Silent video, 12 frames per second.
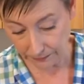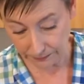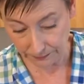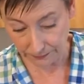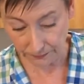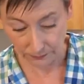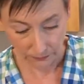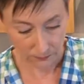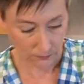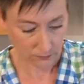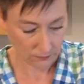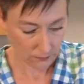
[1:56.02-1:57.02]

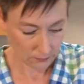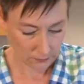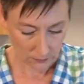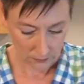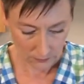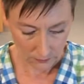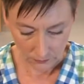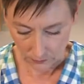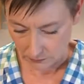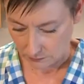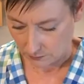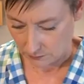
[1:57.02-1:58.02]

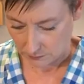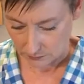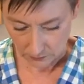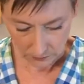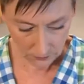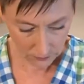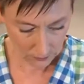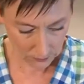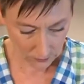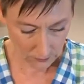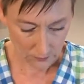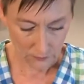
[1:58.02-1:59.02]

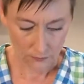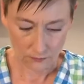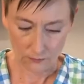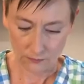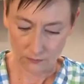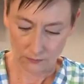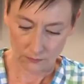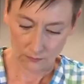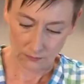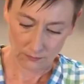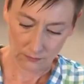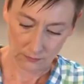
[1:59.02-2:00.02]

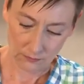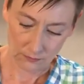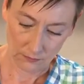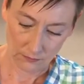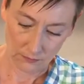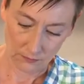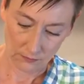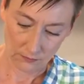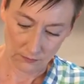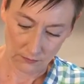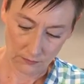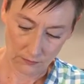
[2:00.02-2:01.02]

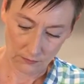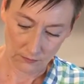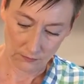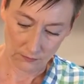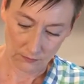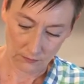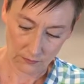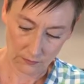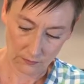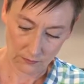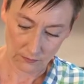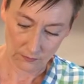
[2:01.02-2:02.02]

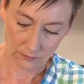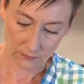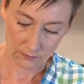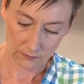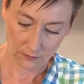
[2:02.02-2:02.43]
[no speech]